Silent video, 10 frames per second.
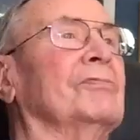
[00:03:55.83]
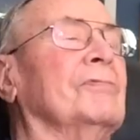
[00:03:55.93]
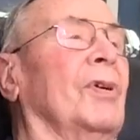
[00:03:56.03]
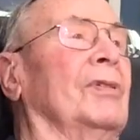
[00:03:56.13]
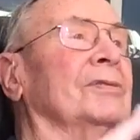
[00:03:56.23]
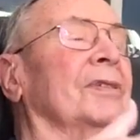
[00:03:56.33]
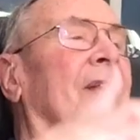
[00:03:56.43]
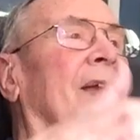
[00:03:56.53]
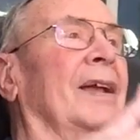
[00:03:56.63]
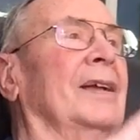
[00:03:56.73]
well,
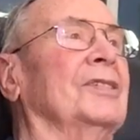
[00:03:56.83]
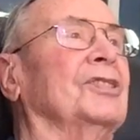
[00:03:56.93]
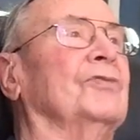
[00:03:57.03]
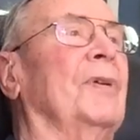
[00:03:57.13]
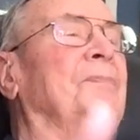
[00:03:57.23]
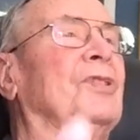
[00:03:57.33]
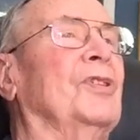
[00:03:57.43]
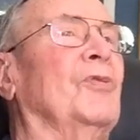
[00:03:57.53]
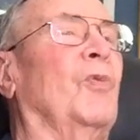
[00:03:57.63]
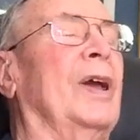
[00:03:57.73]
stripped to
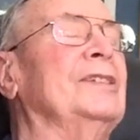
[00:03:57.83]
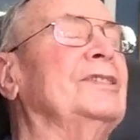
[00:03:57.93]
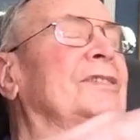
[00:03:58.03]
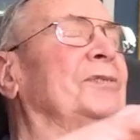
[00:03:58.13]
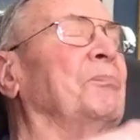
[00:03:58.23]
the waist.